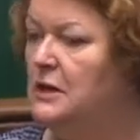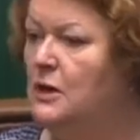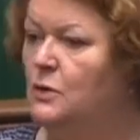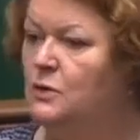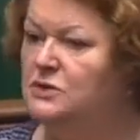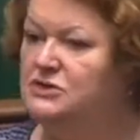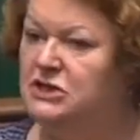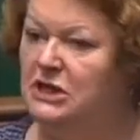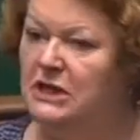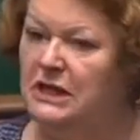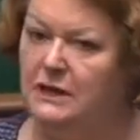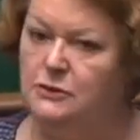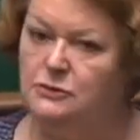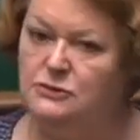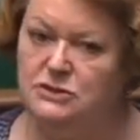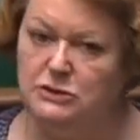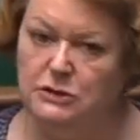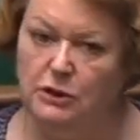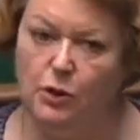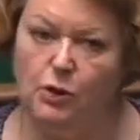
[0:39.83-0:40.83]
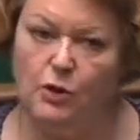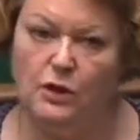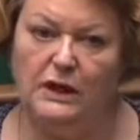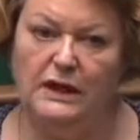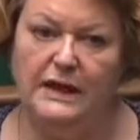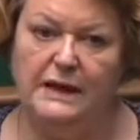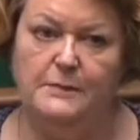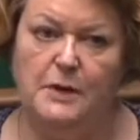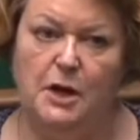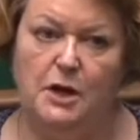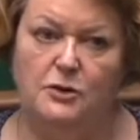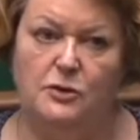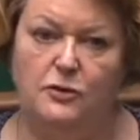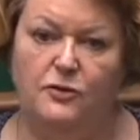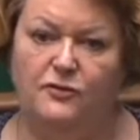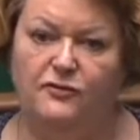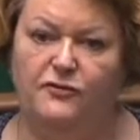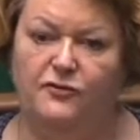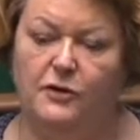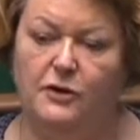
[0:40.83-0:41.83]
which allows local
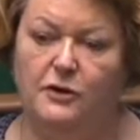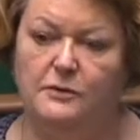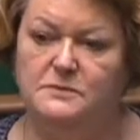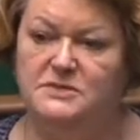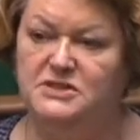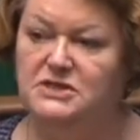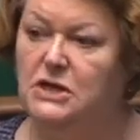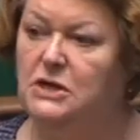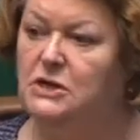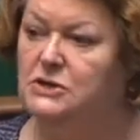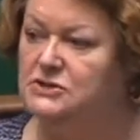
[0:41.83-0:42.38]
MRO firms